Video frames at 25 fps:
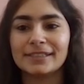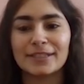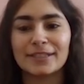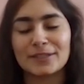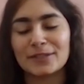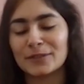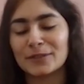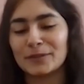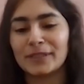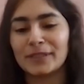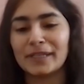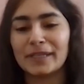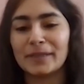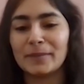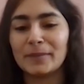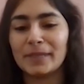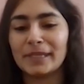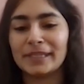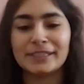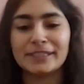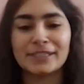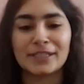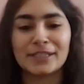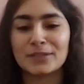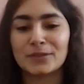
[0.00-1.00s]
Just don't
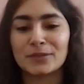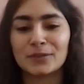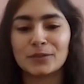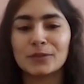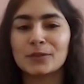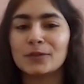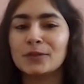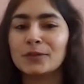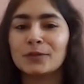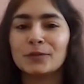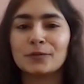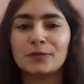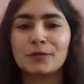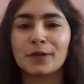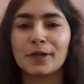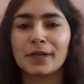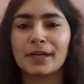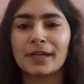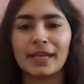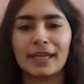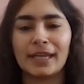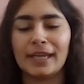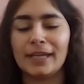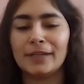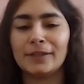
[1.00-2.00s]
limit, just don't go
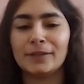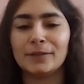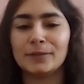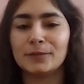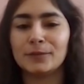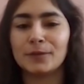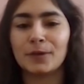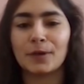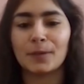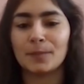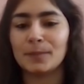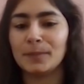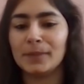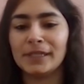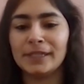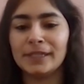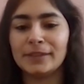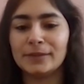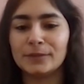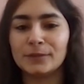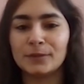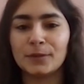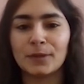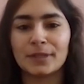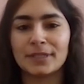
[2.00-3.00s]
for A2 or
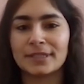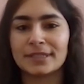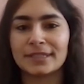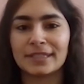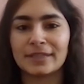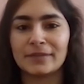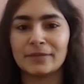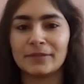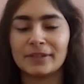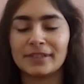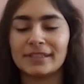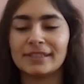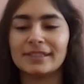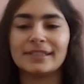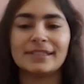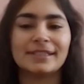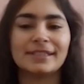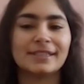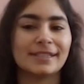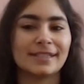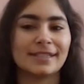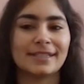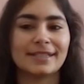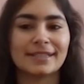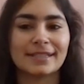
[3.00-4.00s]
B2 or
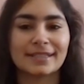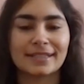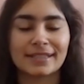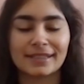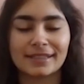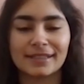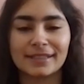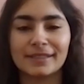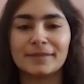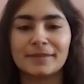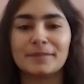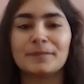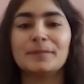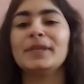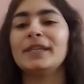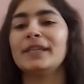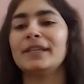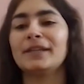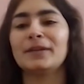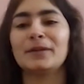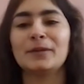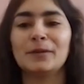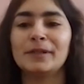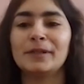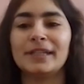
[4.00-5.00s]
C1. Just
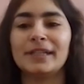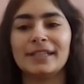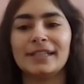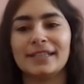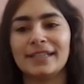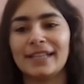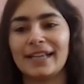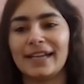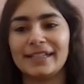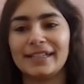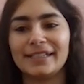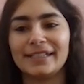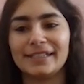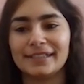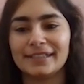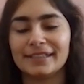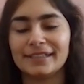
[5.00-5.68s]
be good in that.